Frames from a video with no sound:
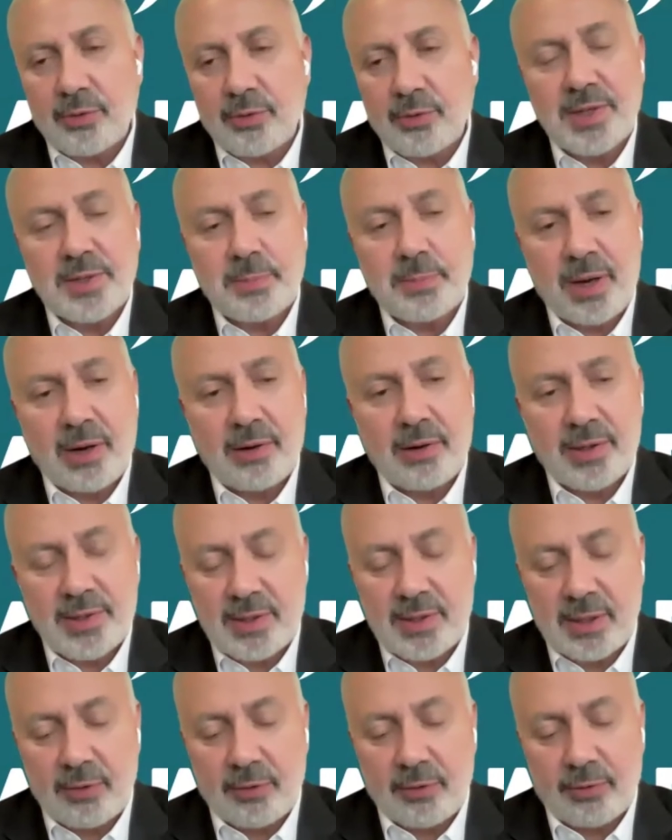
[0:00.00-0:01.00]

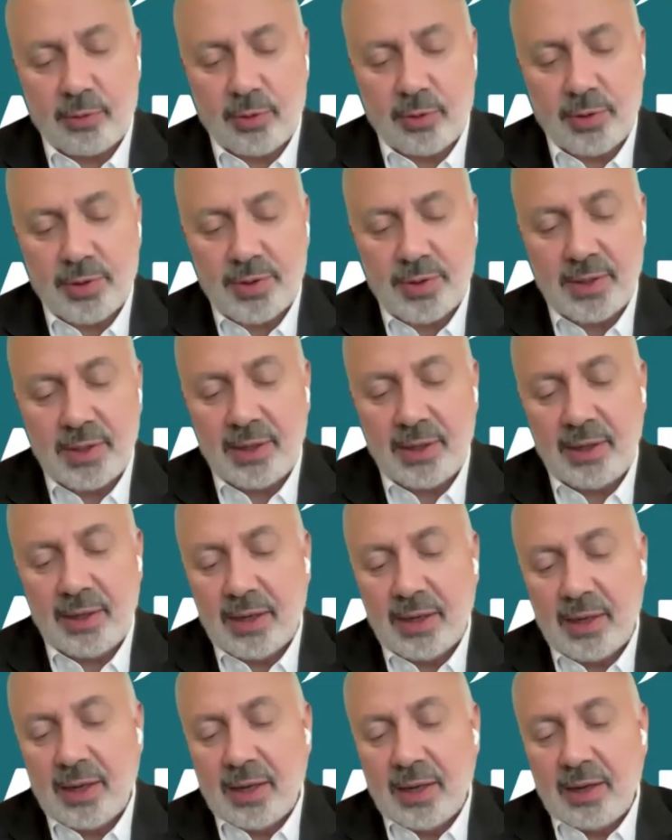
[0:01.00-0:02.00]
transparency, of course, the
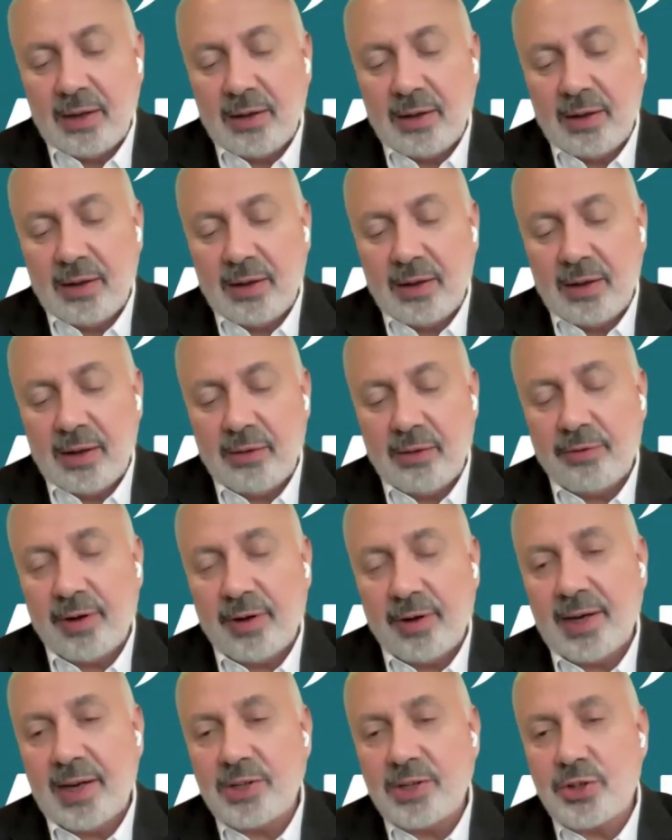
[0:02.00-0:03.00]

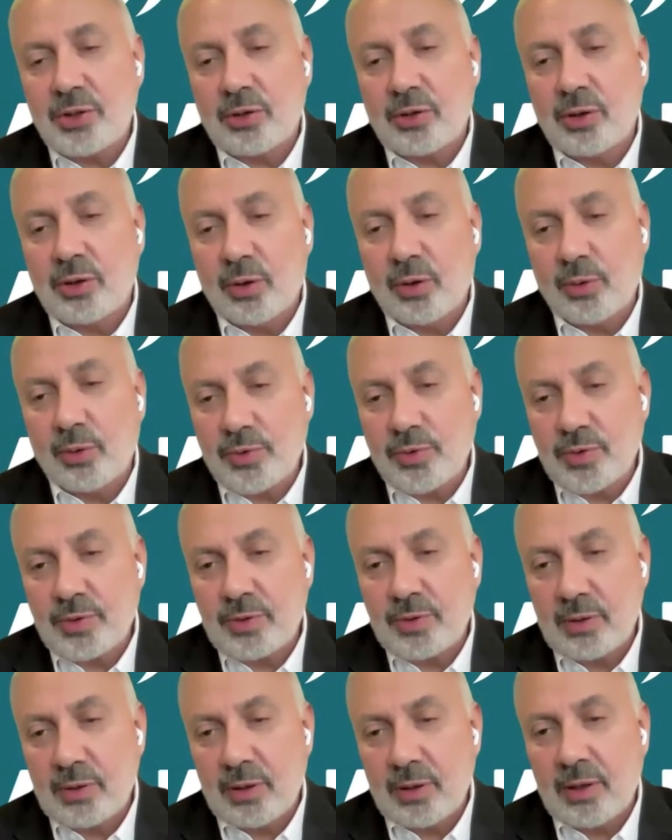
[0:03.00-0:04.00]
financial
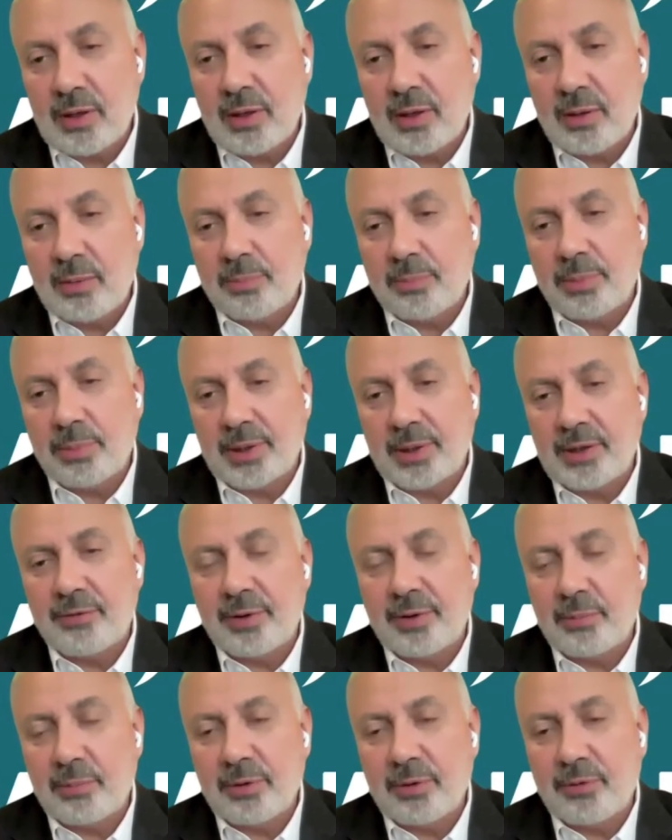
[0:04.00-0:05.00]
close, but
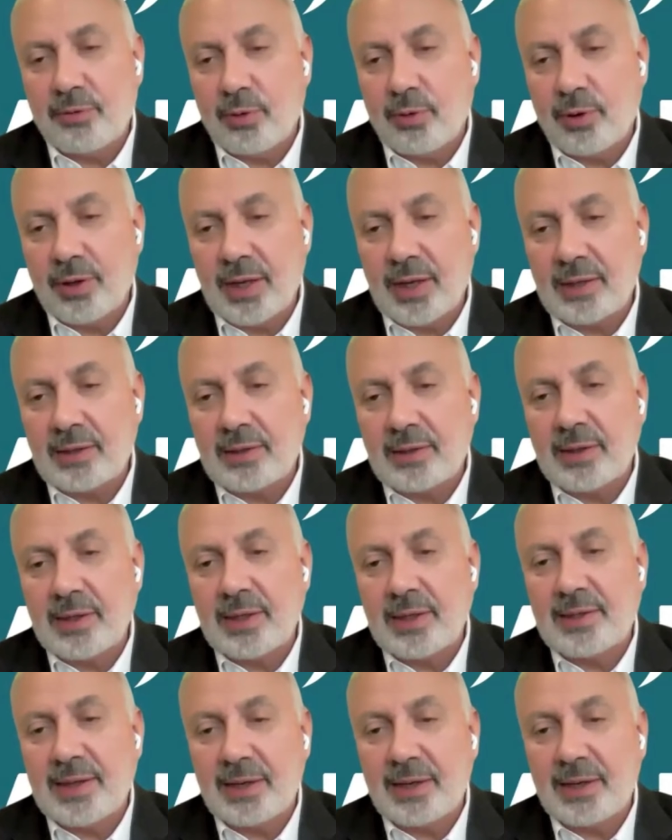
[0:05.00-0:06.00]
even before that,
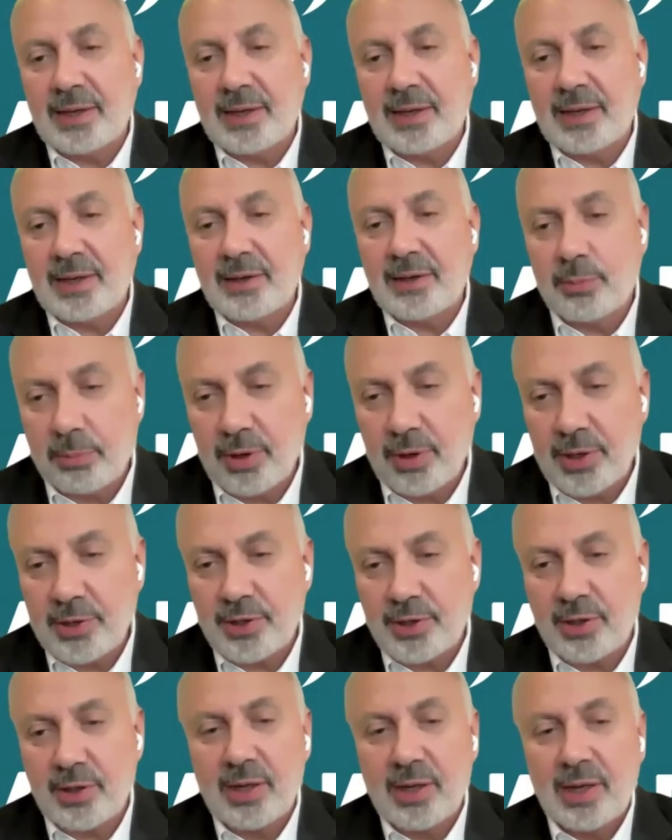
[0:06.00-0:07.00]
the tender
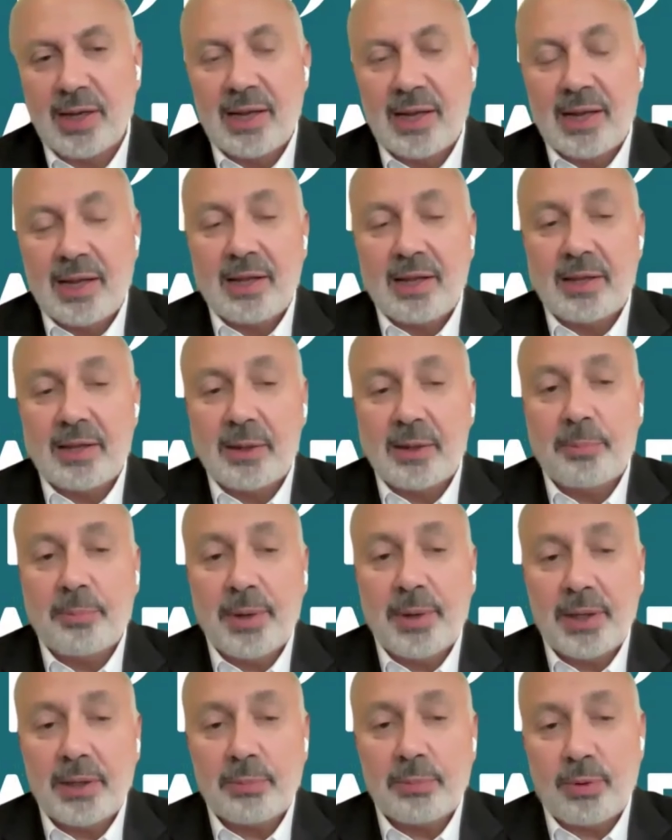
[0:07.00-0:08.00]
preparation, the
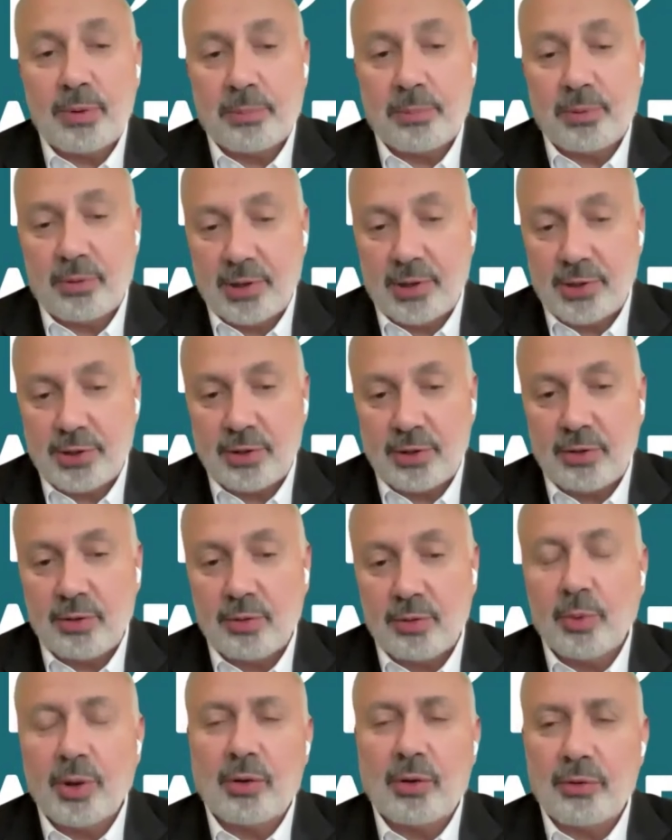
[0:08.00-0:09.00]
bid preparation.
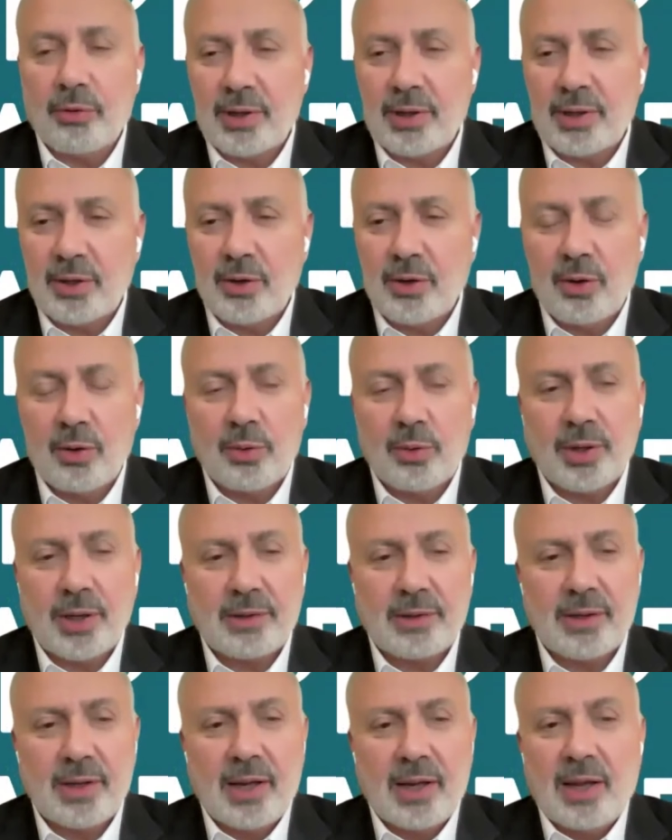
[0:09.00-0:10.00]
We already know
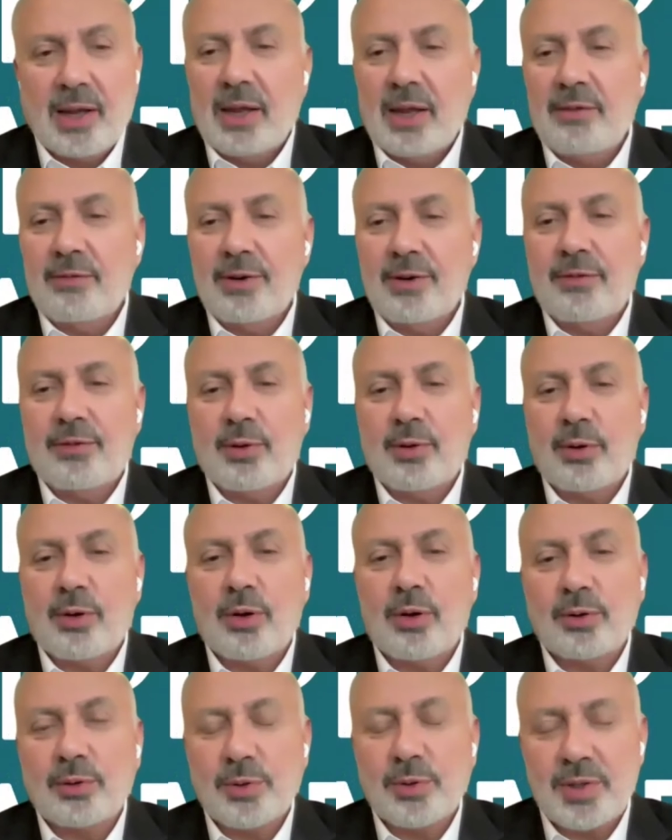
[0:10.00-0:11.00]
that even if you
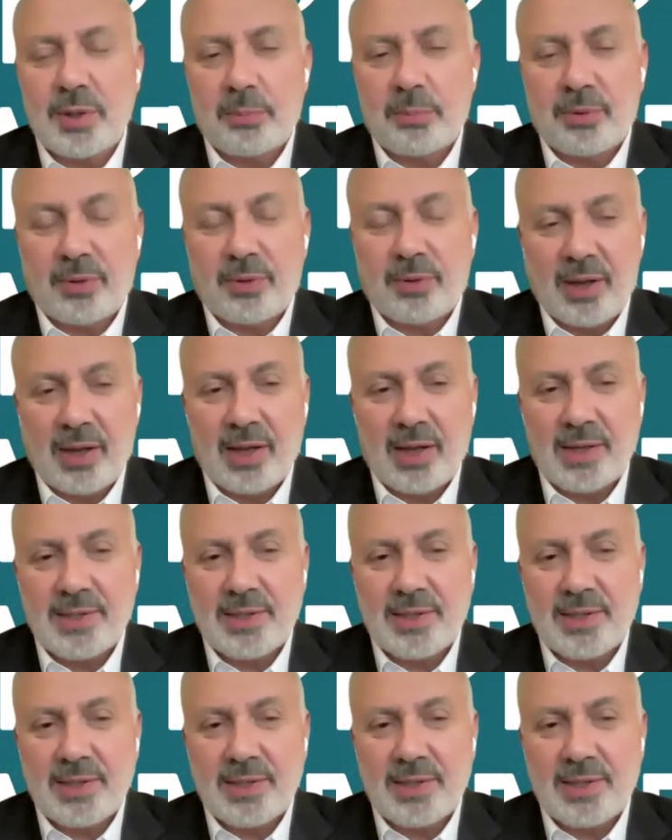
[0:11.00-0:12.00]
go to something
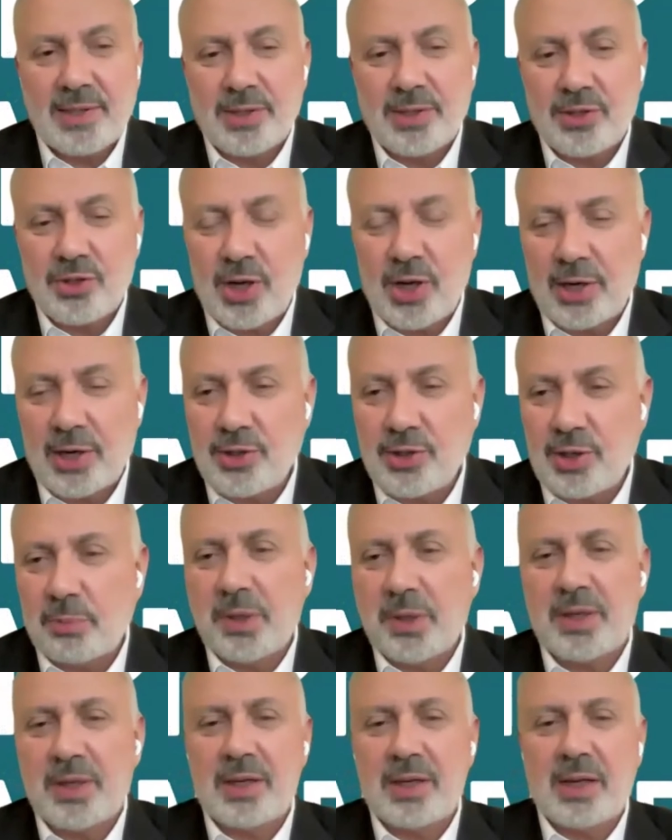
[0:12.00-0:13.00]
as simple as
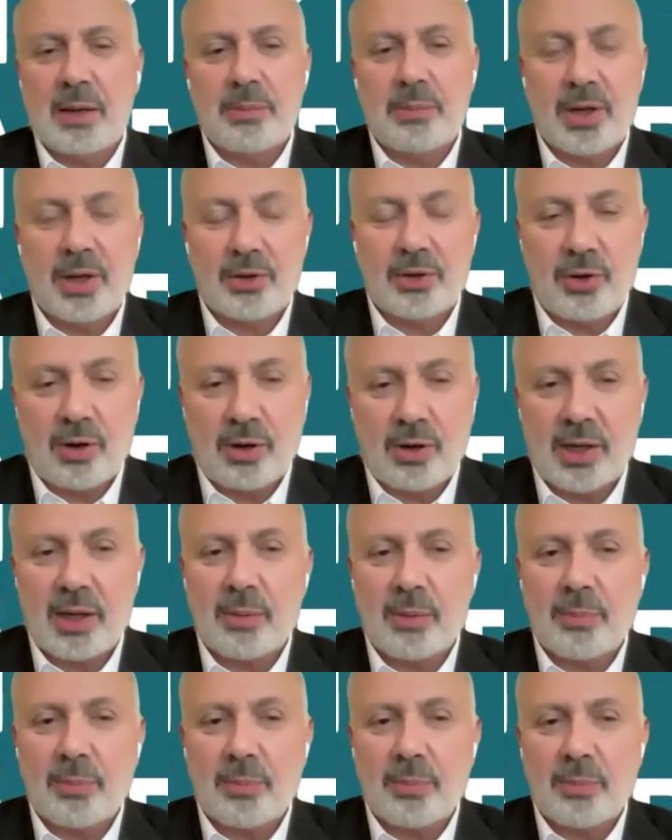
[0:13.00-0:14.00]
ChatGPT, I'm not
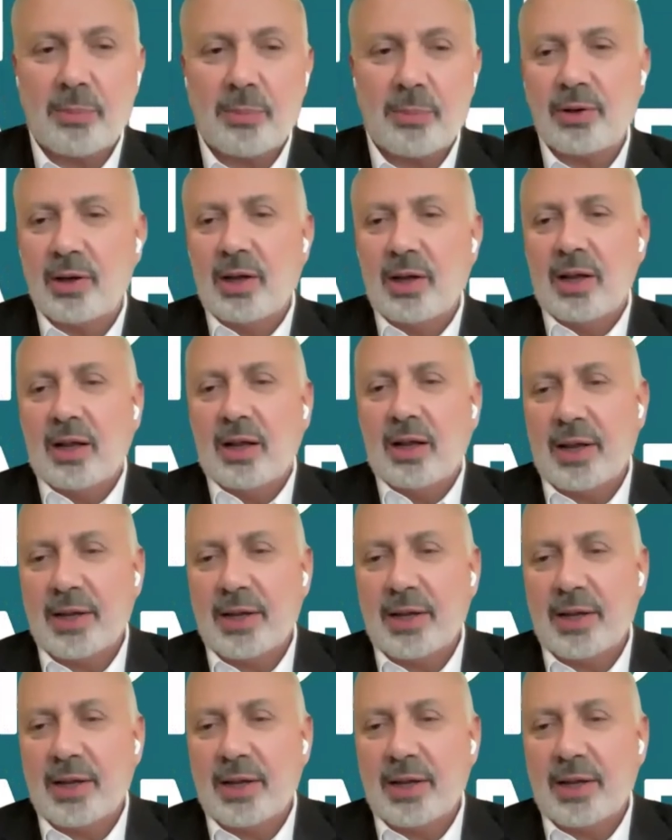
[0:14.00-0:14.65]
talking about